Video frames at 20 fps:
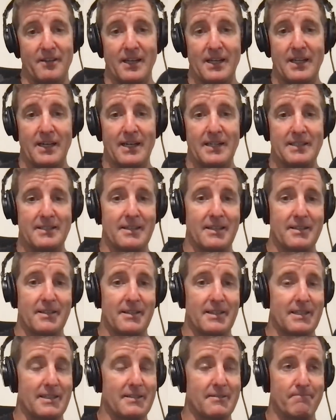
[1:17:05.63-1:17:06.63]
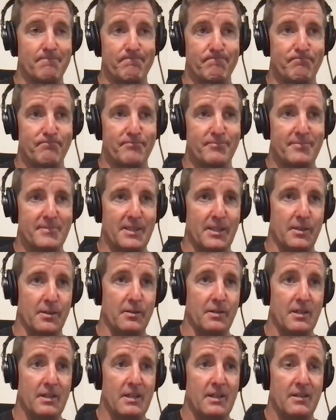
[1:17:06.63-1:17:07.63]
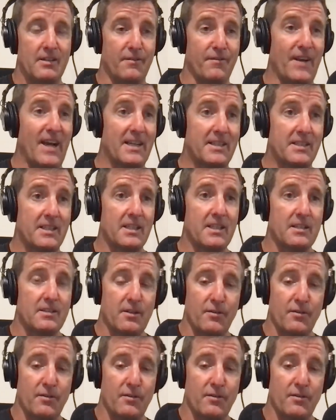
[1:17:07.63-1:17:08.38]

I kind of go, the fact is,